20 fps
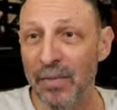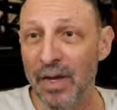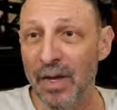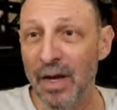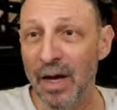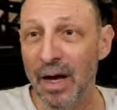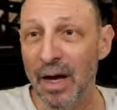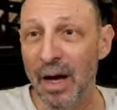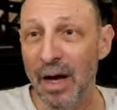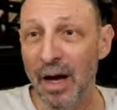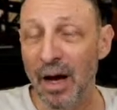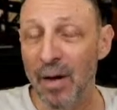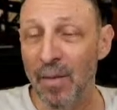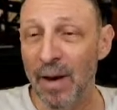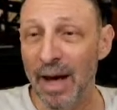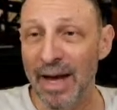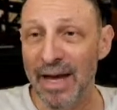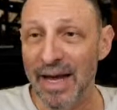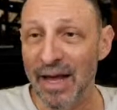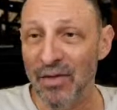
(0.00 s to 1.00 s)
I
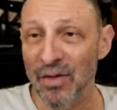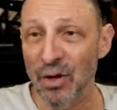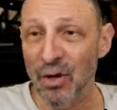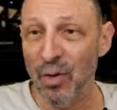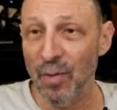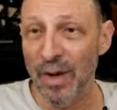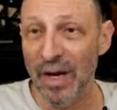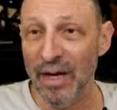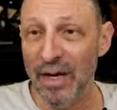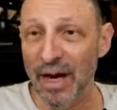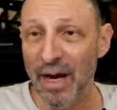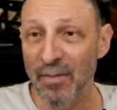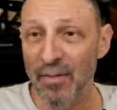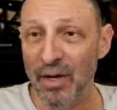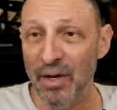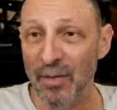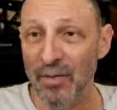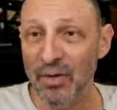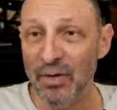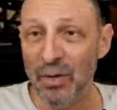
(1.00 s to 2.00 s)
get the domain name that
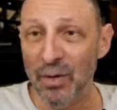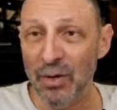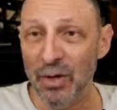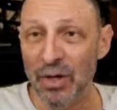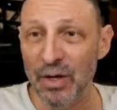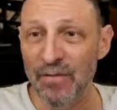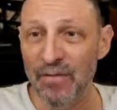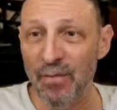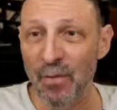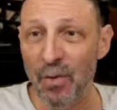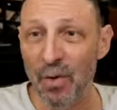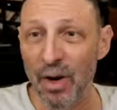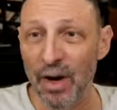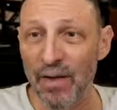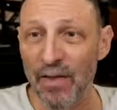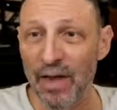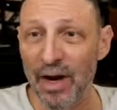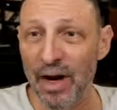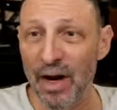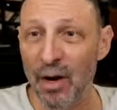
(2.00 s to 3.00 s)
I'm searching for, and
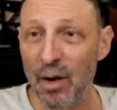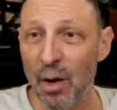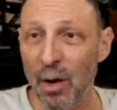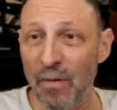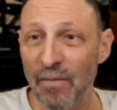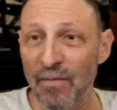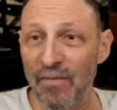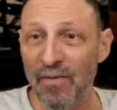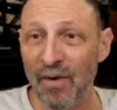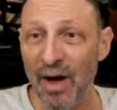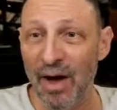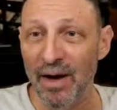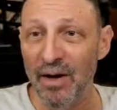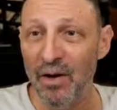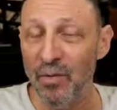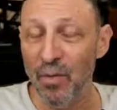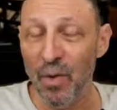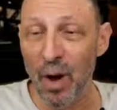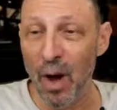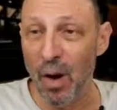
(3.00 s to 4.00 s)
then I call find
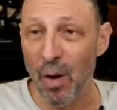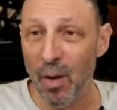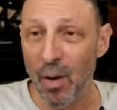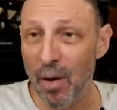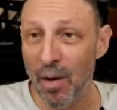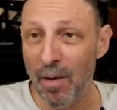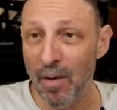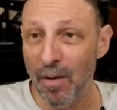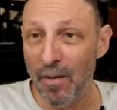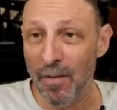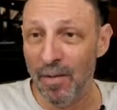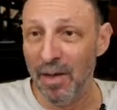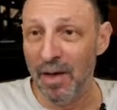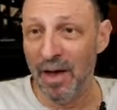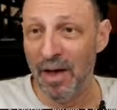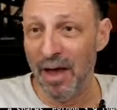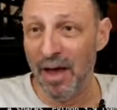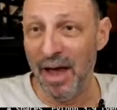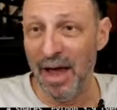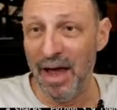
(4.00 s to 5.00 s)
row.
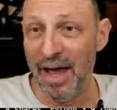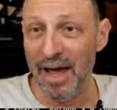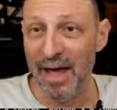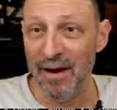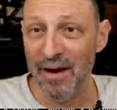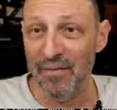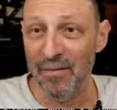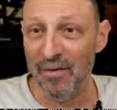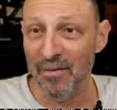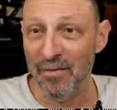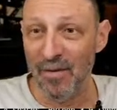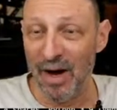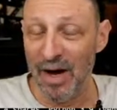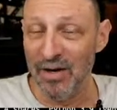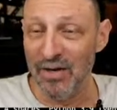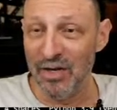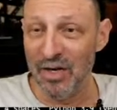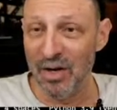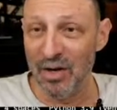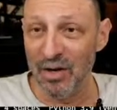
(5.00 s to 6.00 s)
And if it finds
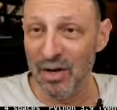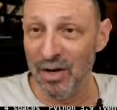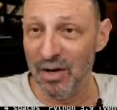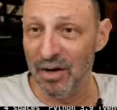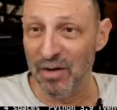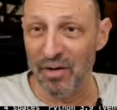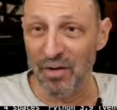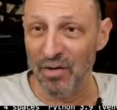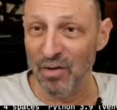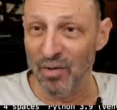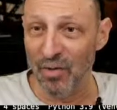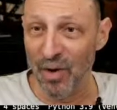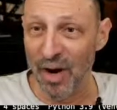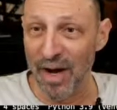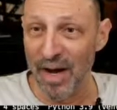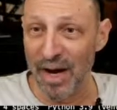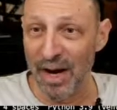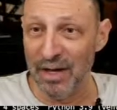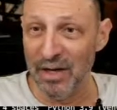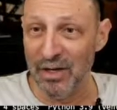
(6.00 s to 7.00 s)
it, great,
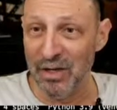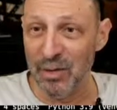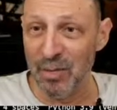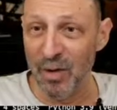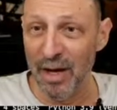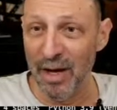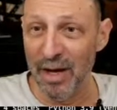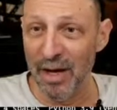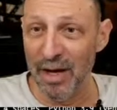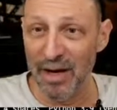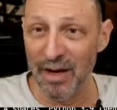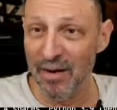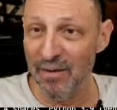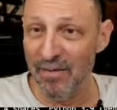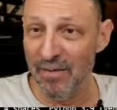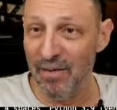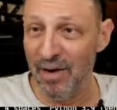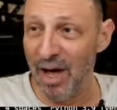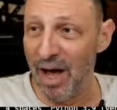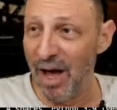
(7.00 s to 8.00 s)
I display it. And if
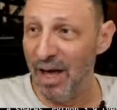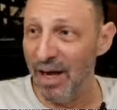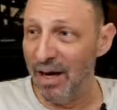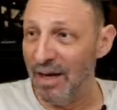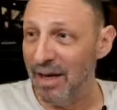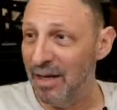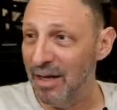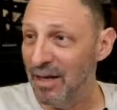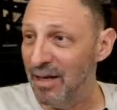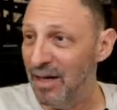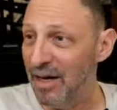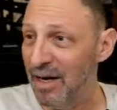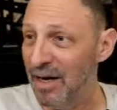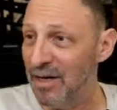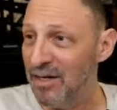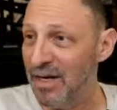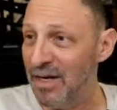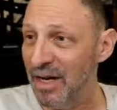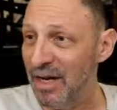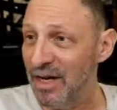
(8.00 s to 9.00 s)
not, then I
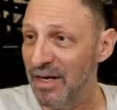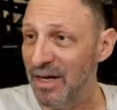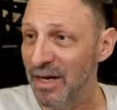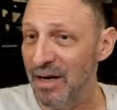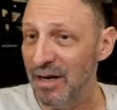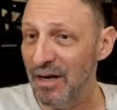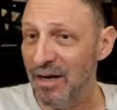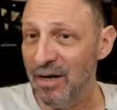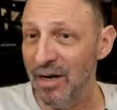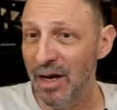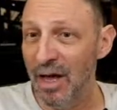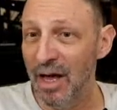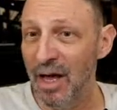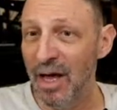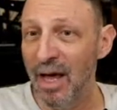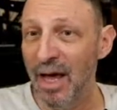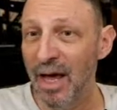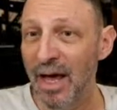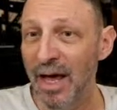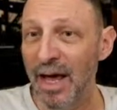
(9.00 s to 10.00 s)
say it didn't.
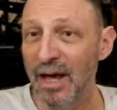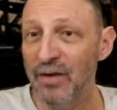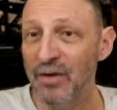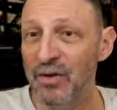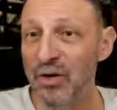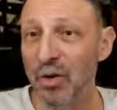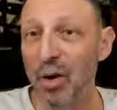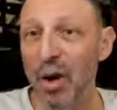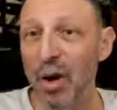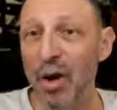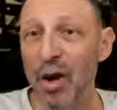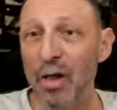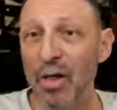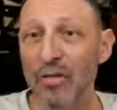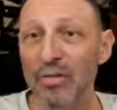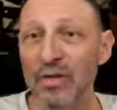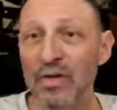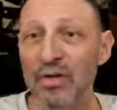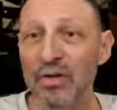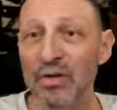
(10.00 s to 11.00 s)
And so all of
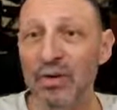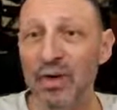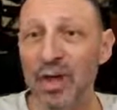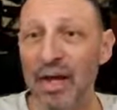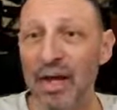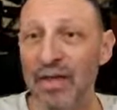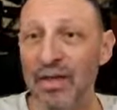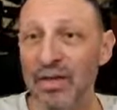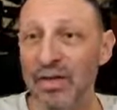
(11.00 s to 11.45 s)
these are like this.